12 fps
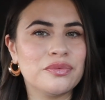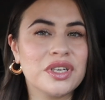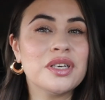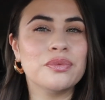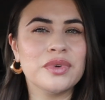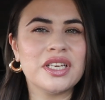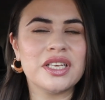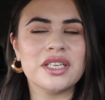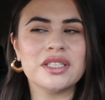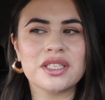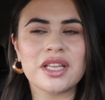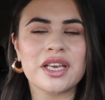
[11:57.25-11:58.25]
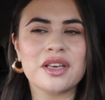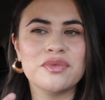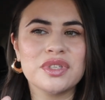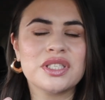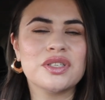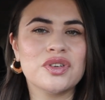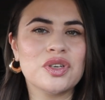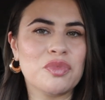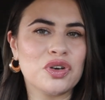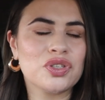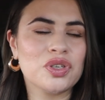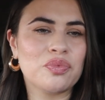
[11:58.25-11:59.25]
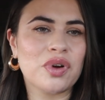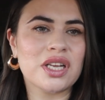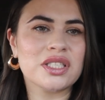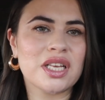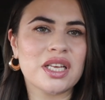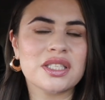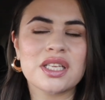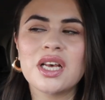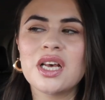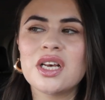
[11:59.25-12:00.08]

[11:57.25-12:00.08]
good riddance like it was still an emotional process